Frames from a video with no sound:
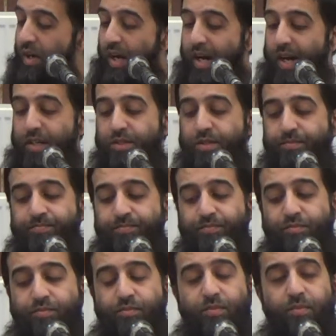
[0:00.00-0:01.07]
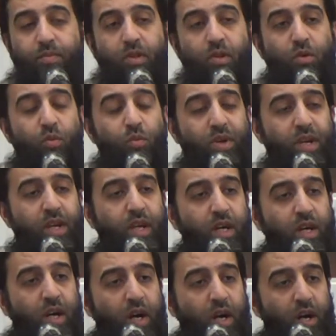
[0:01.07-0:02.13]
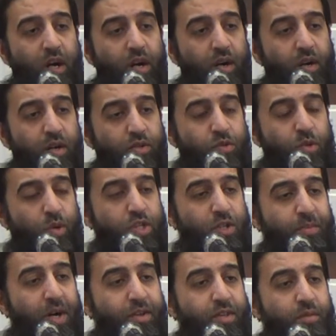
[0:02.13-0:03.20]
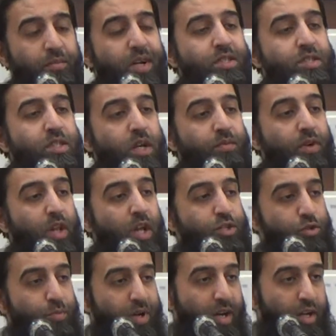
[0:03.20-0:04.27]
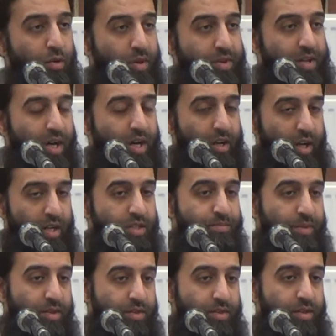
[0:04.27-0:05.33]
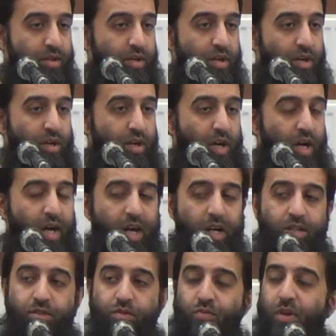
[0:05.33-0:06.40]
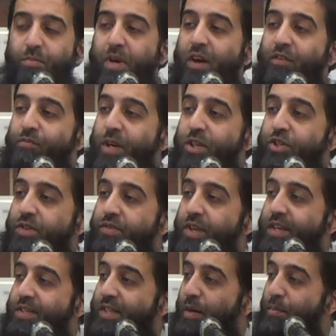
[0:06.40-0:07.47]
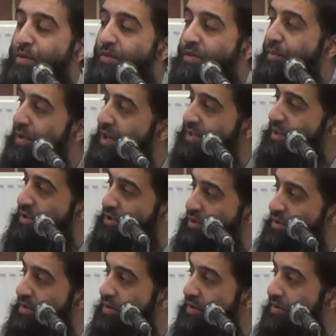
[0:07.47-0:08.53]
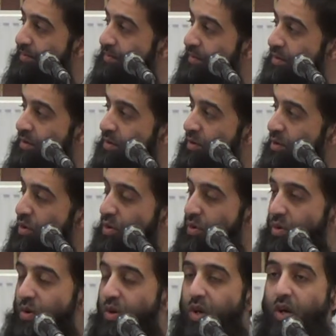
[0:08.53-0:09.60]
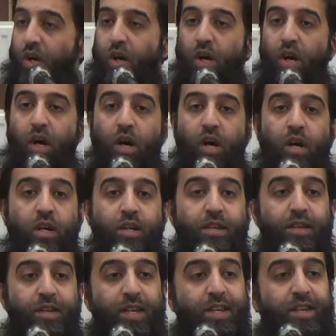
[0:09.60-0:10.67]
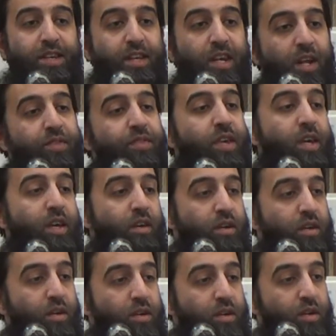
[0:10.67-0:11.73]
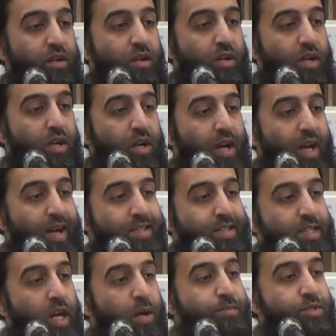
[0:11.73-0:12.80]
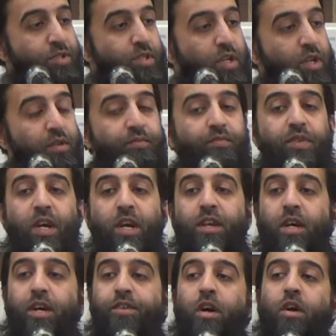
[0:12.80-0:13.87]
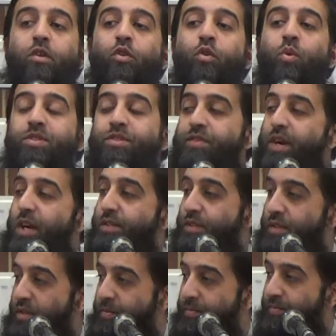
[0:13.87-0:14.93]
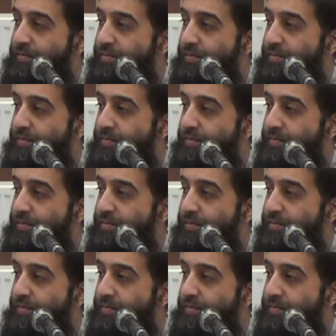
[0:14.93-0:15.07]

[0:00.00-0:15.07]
And we uh, talked about the mercy of Allah subhanahu wa ta'ala last month. And we may have mentioned the example of the prostitute who did nothing except feed a dog who was thirsty.